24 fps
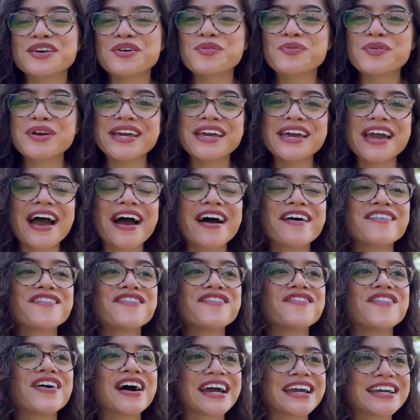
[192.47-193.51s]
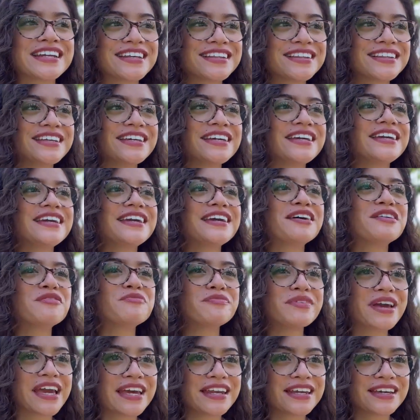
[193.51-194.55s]
we have finally
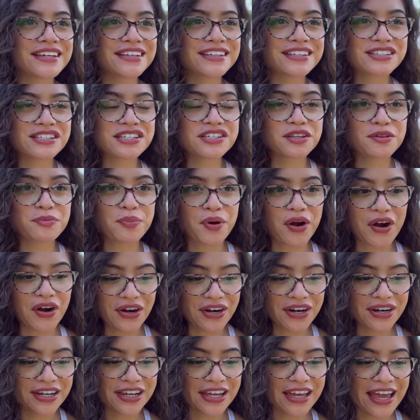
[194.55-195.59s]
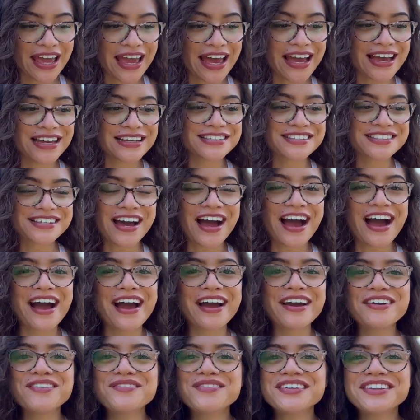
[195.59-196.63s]
made it to the park, and
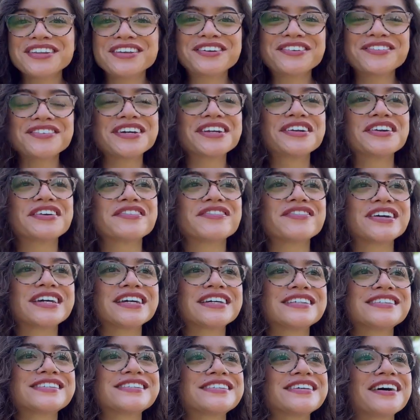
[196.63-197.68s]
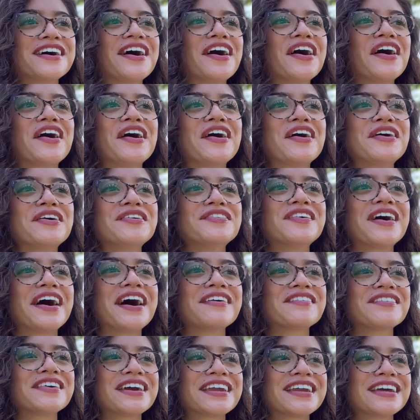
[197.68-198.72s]
I am a little bit nervous.
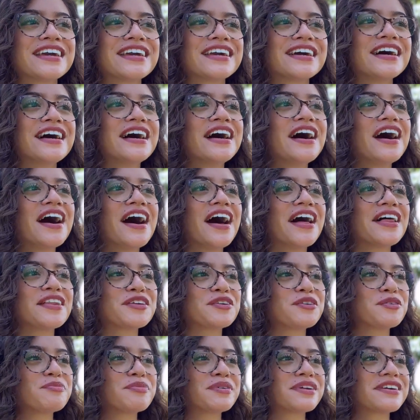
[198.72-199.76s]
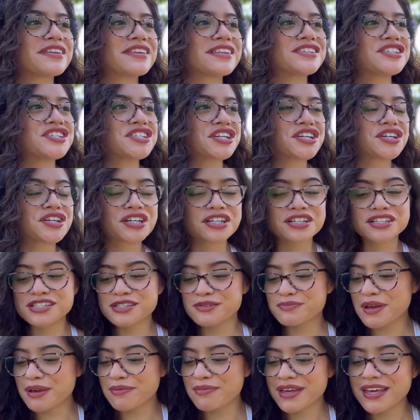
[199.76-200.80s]
I'm getting a little bit of the
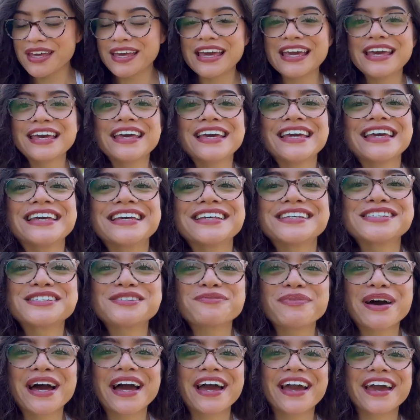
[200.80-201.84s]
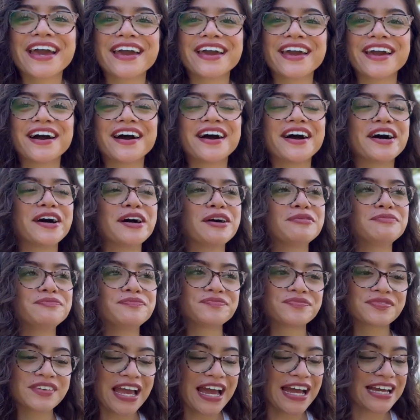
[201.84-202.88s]
jitters. Maybe it is my
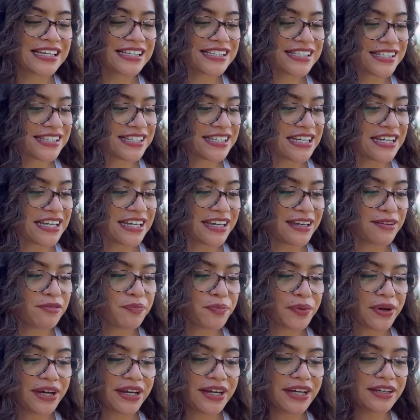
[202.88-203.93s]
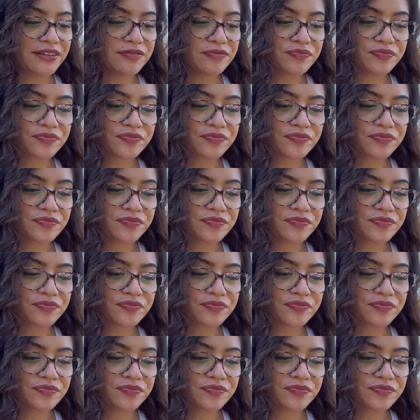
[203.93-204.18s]
iced tea, but